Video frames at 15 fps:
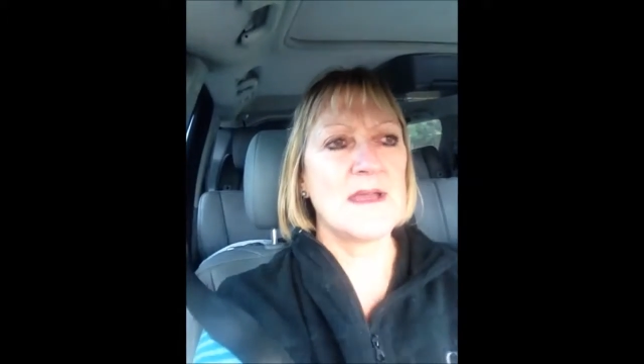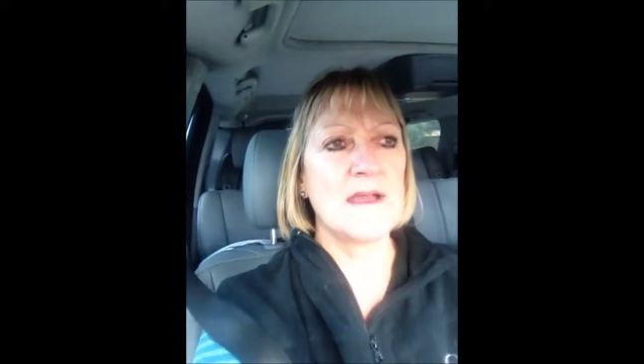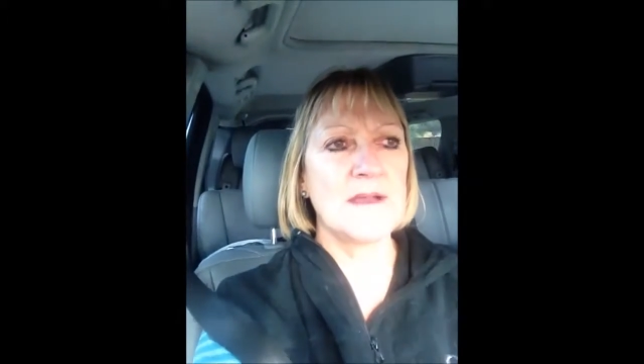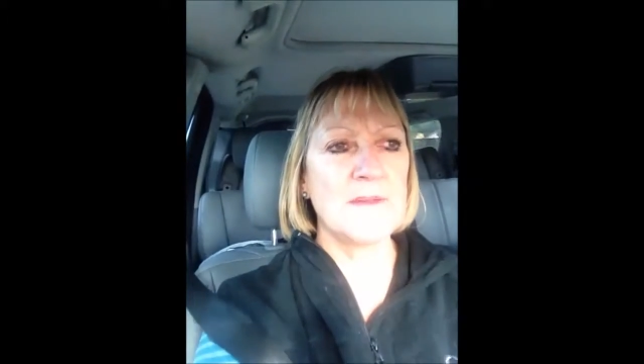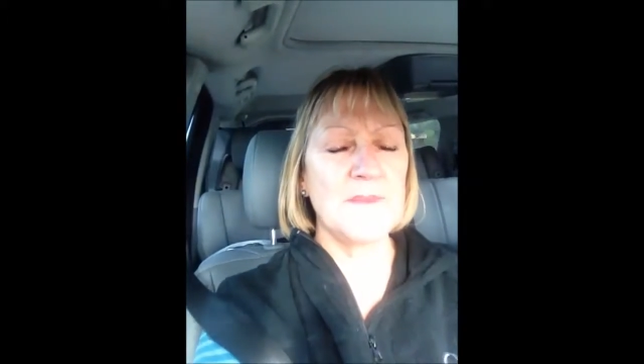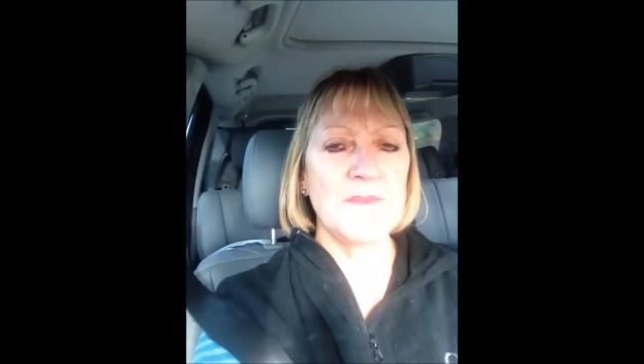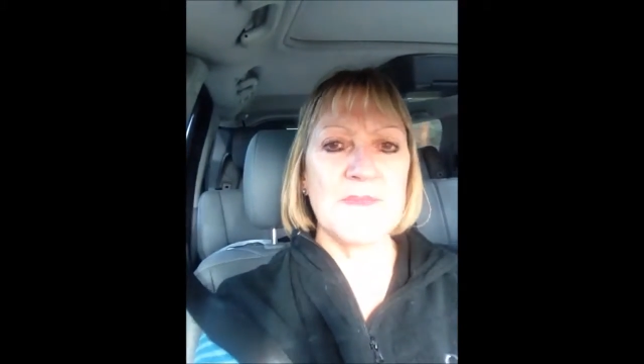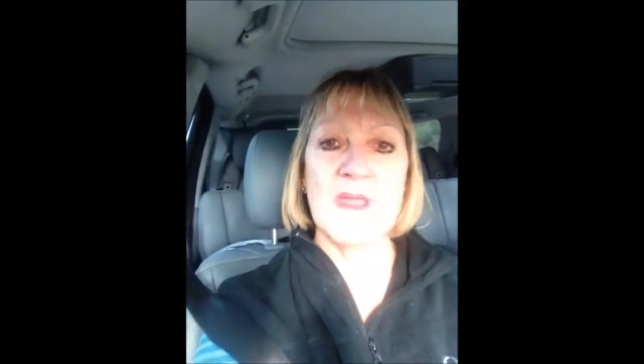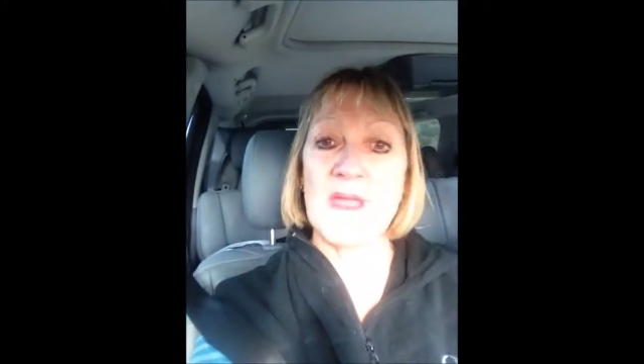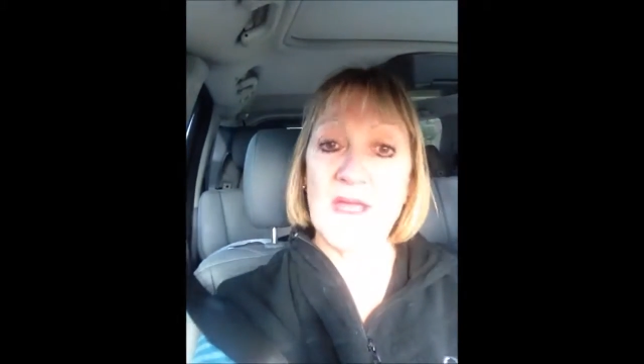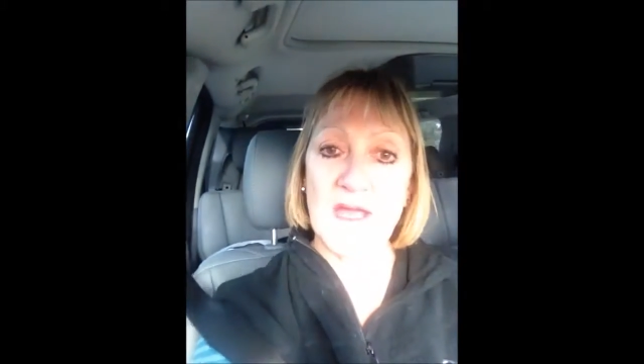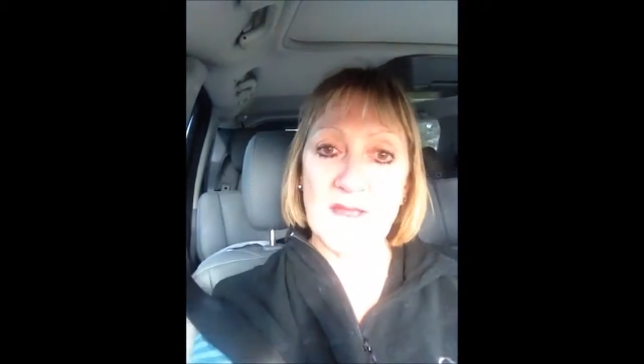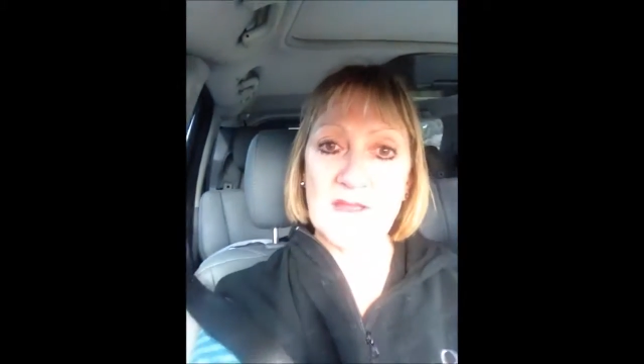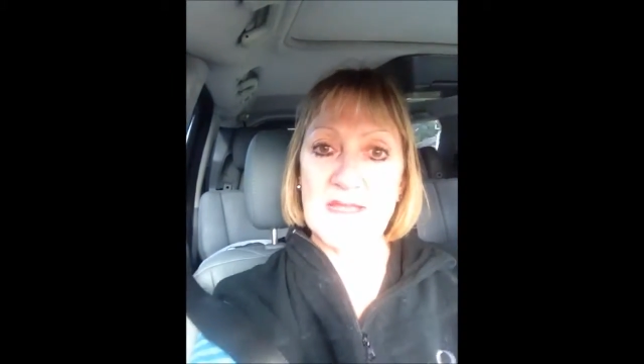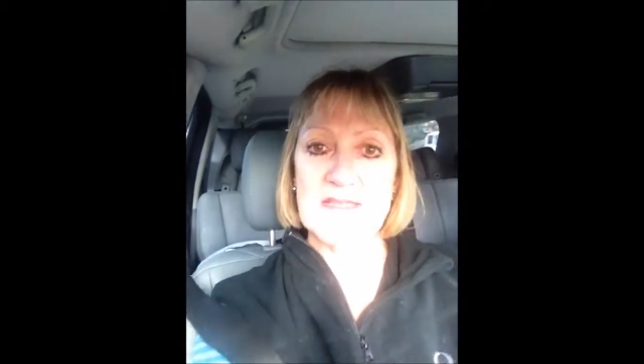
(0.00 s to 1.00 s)

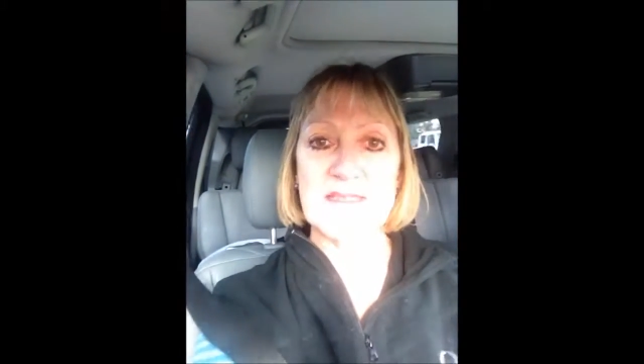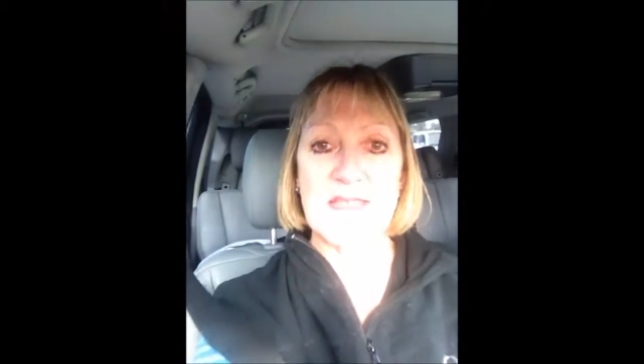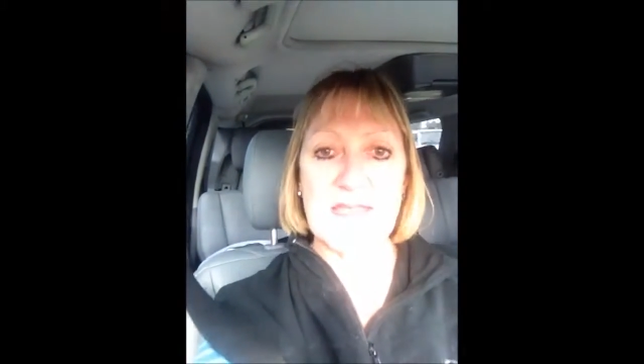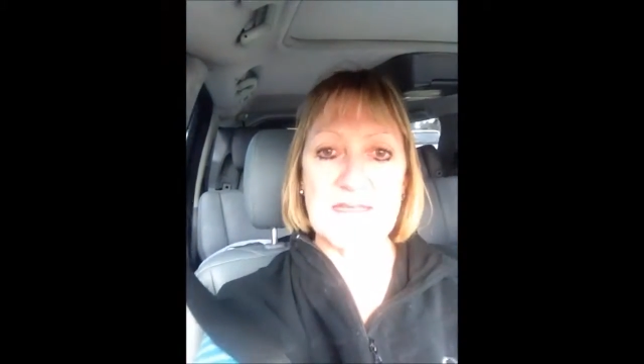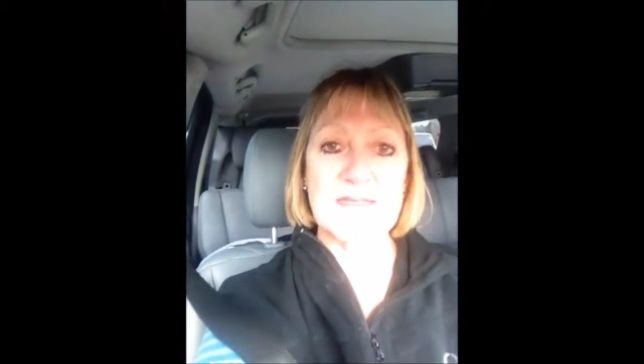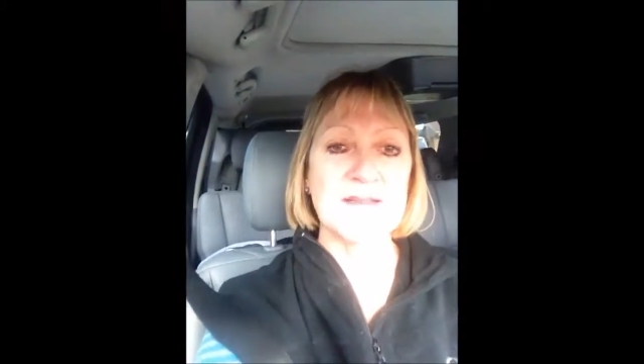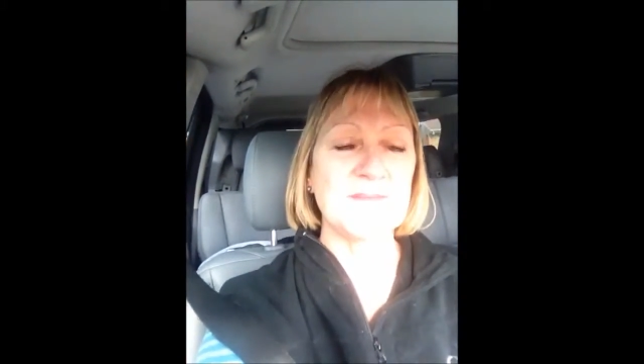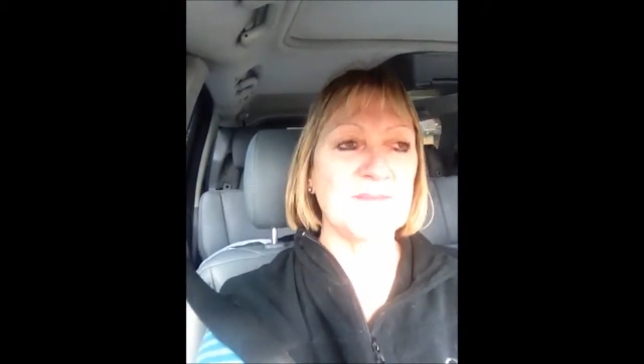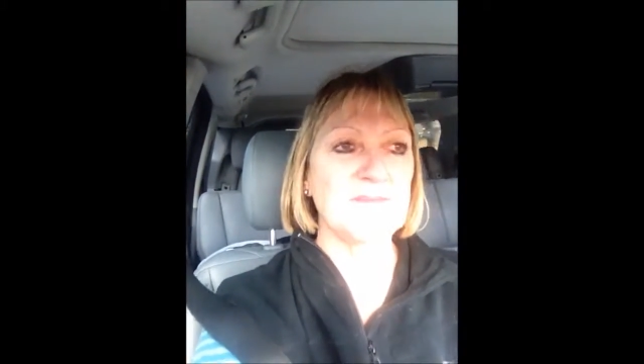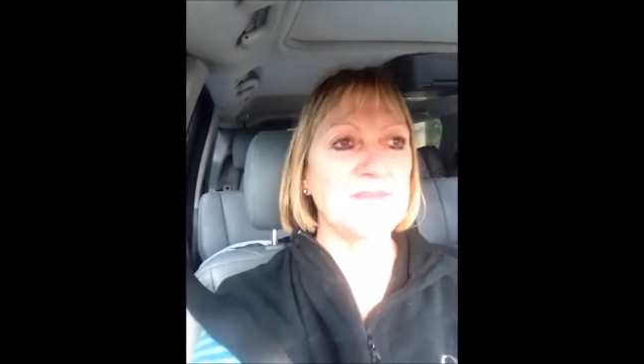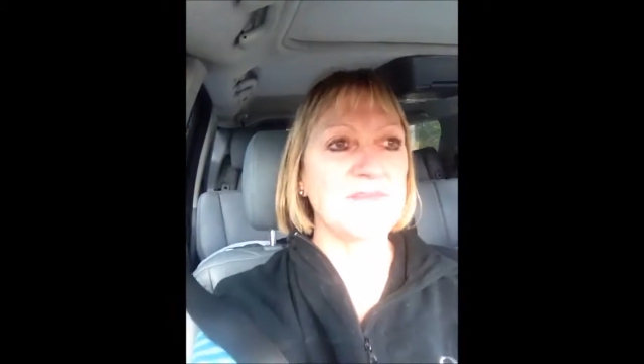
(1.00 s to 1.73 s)
how to ice skate.